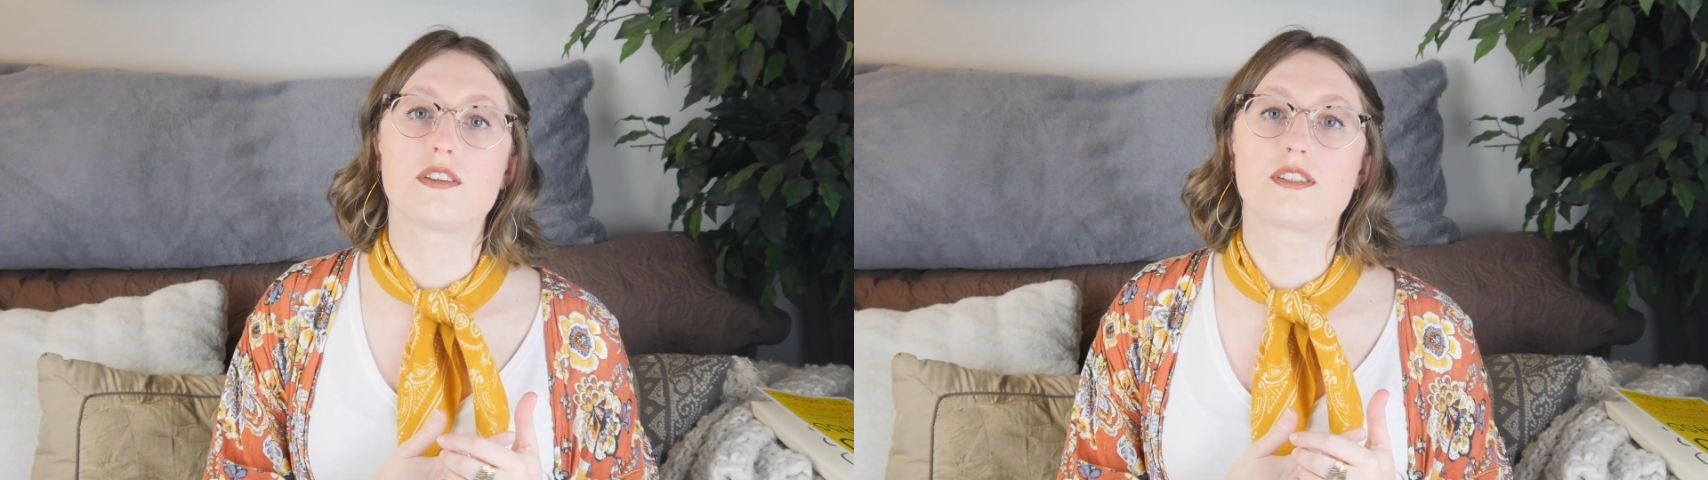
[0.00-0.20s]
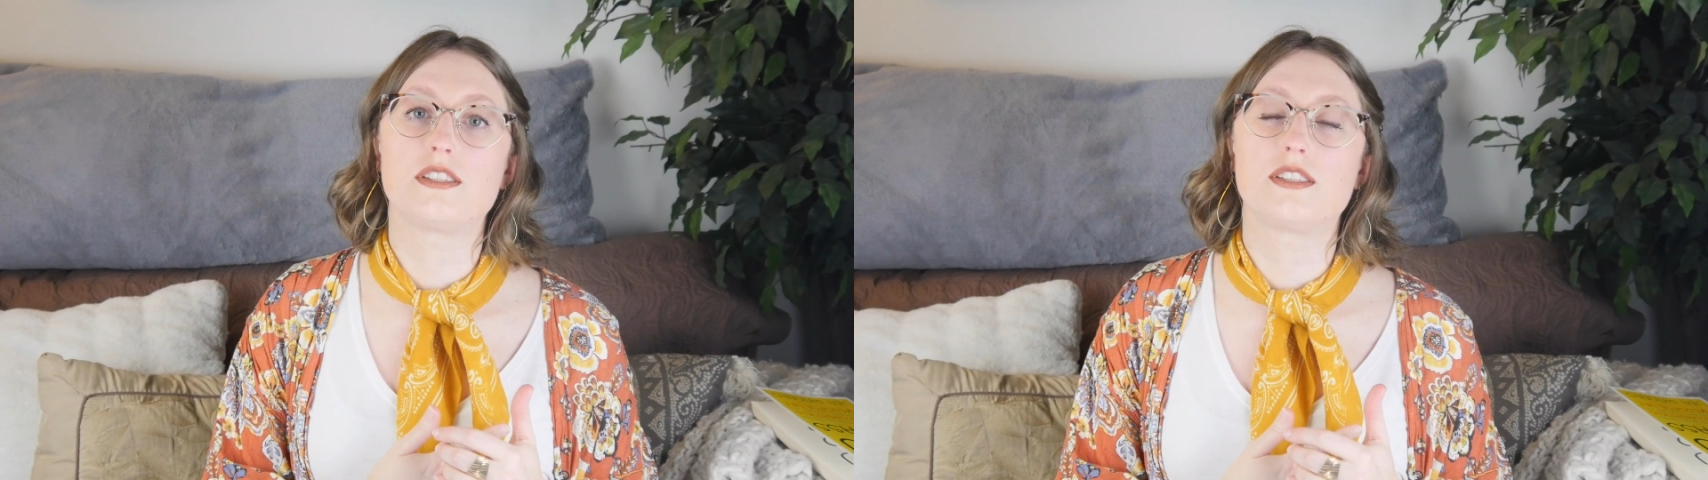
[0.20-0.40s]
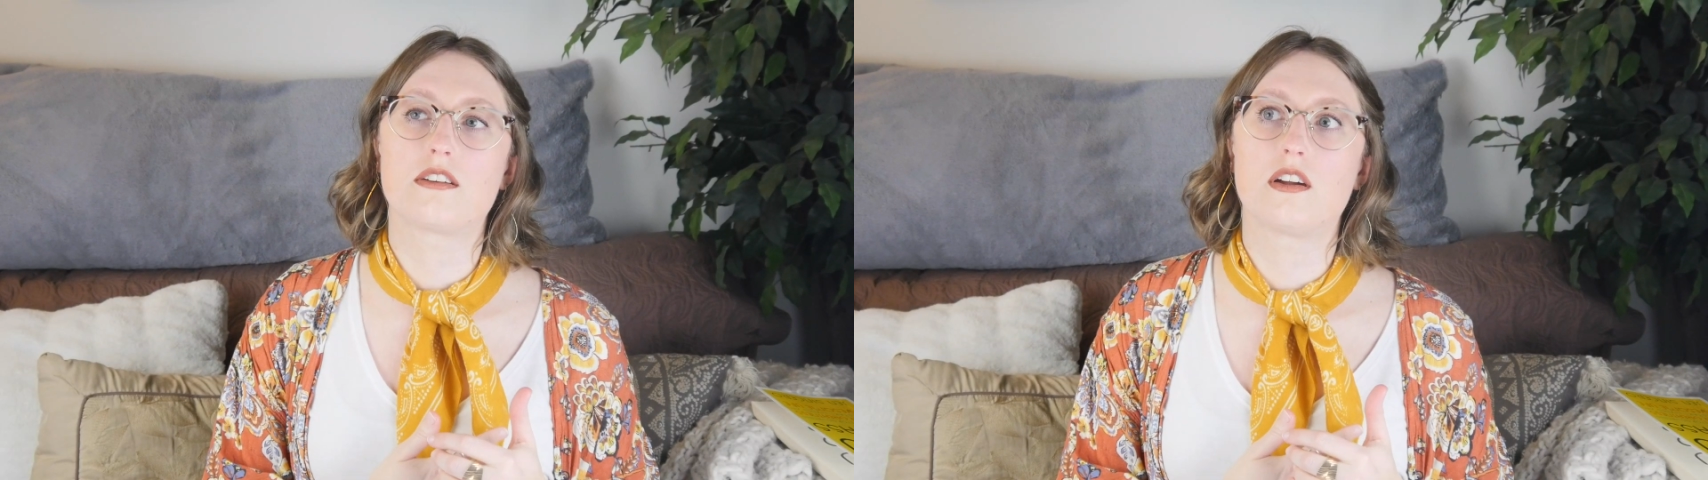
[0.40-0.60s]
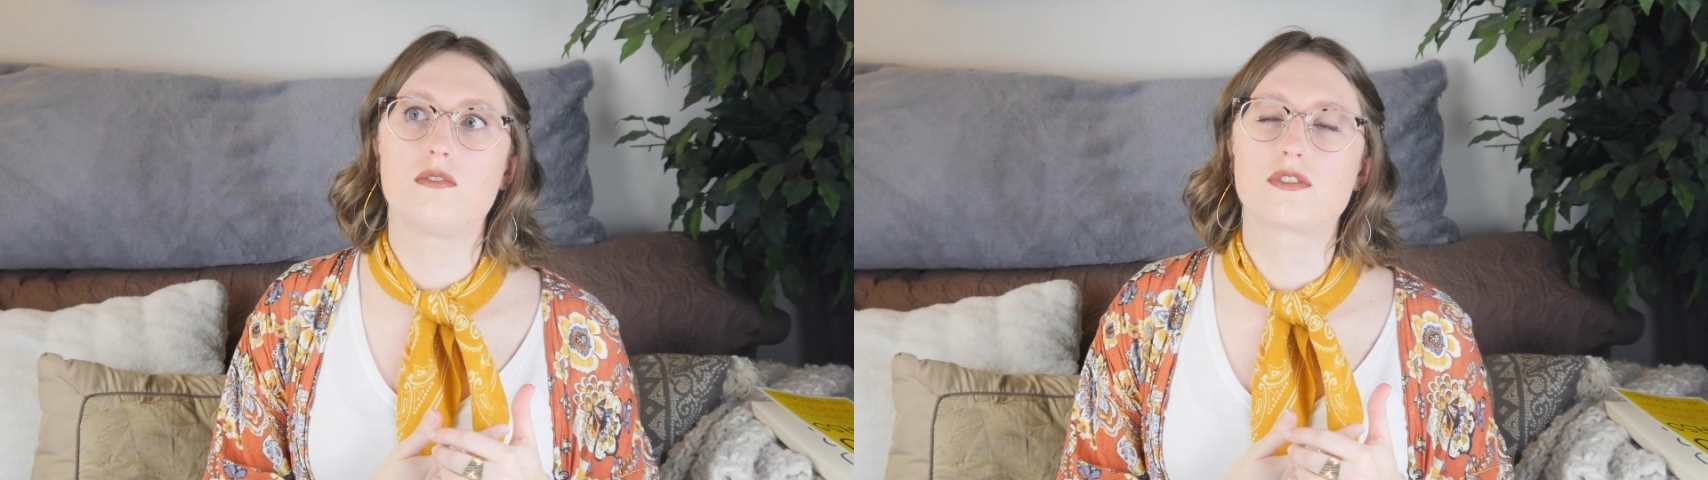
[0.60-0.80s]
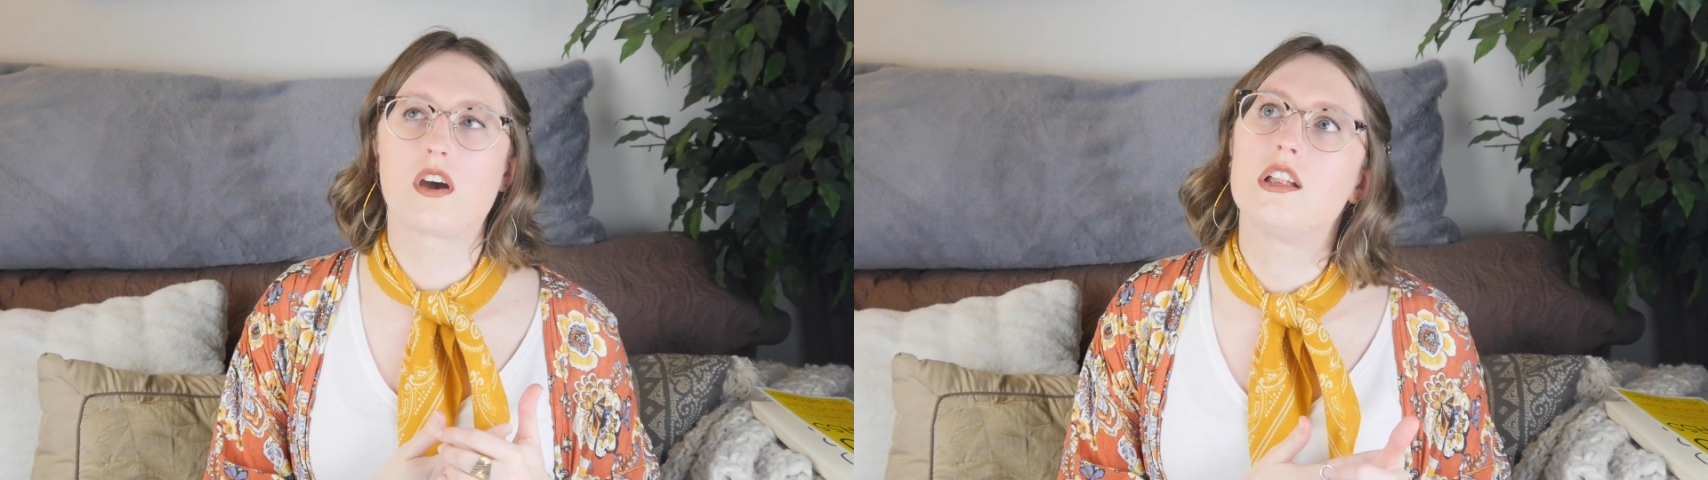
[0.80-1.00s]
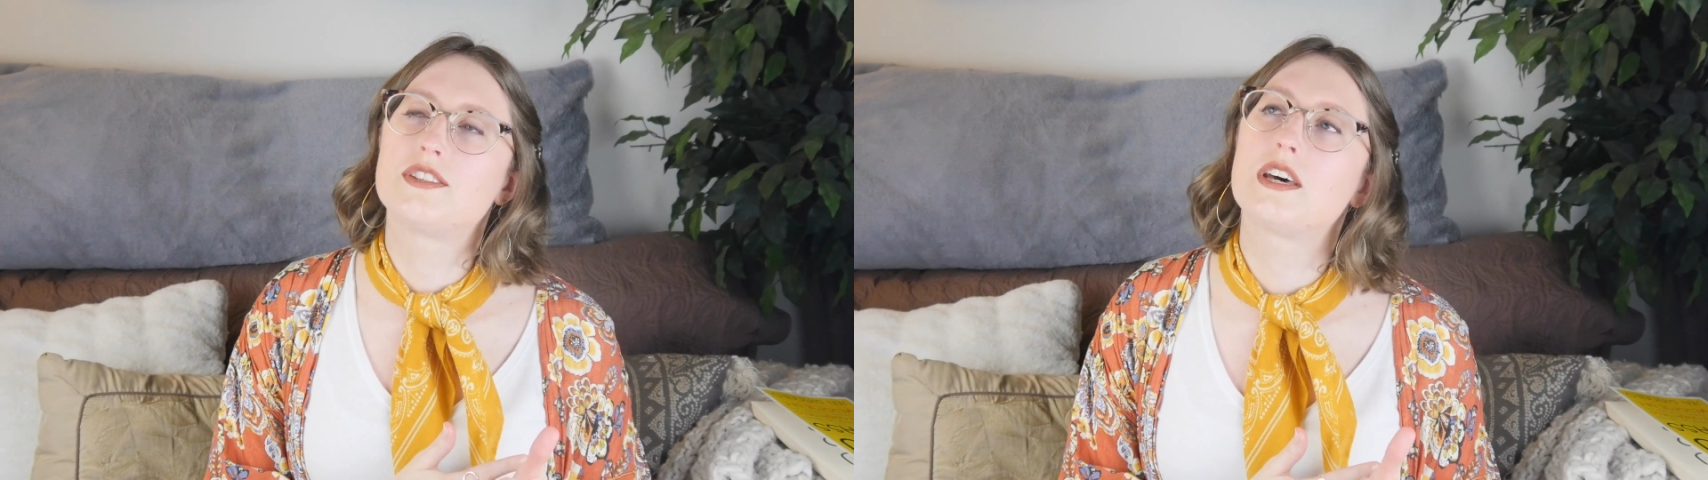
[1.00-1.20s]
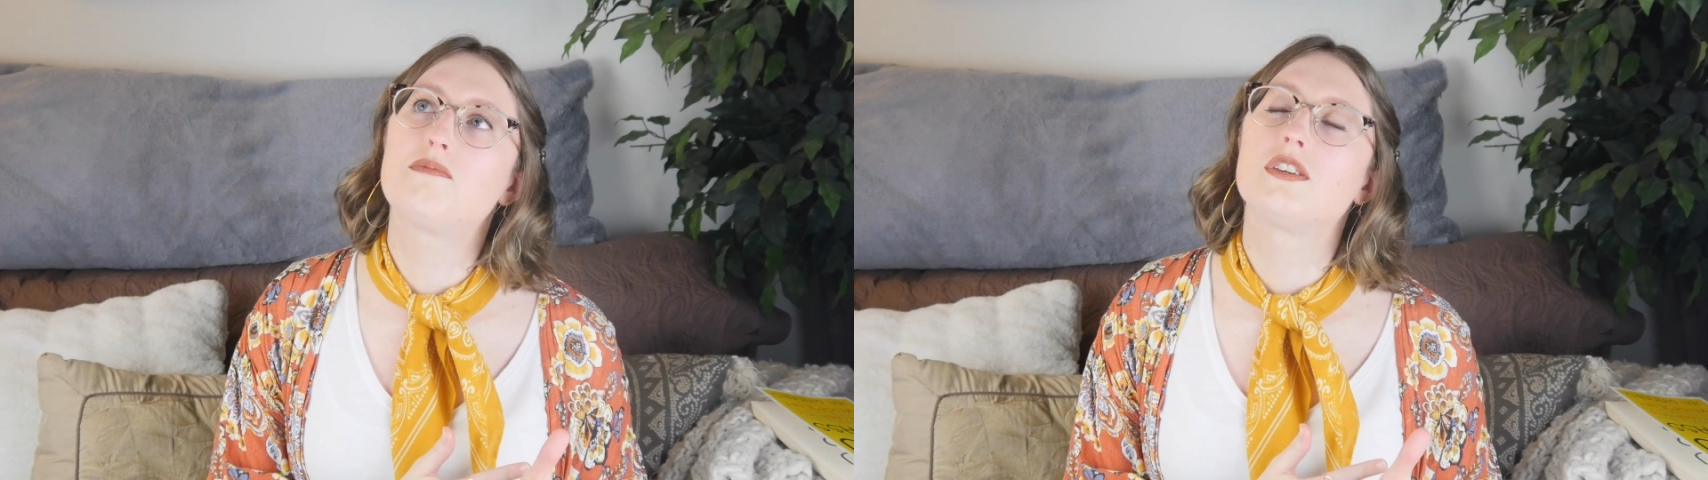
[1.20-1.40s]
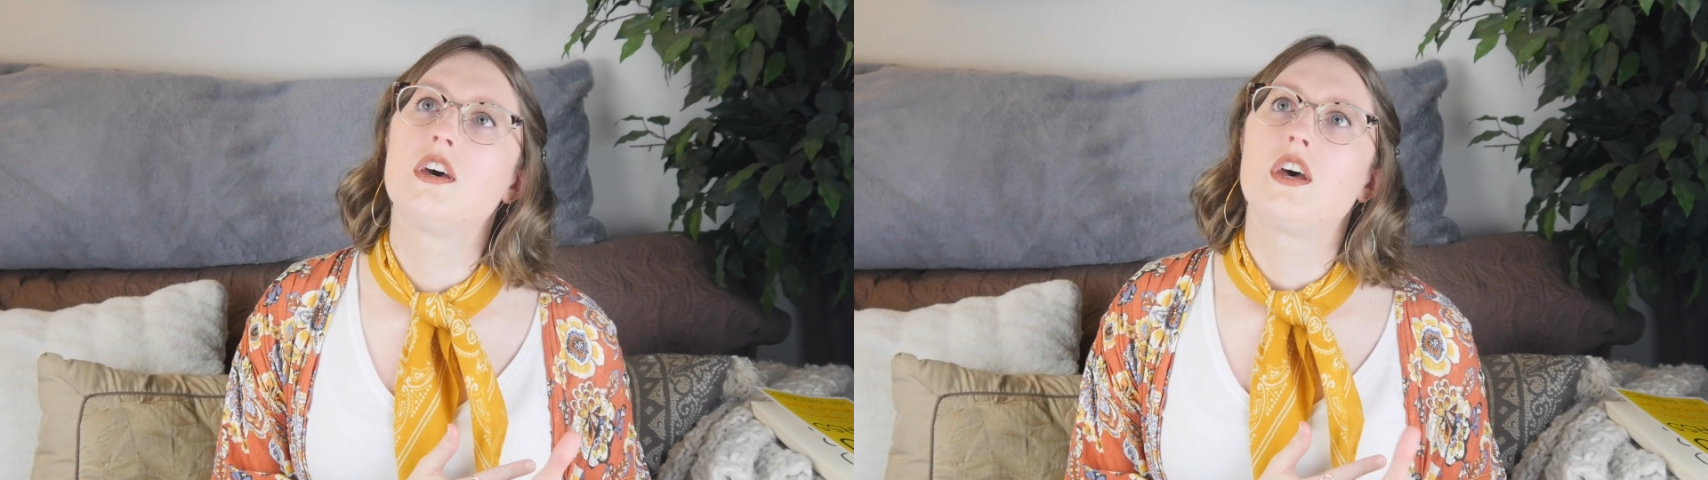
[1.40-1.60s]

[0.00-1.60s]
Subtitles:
Sincero's concept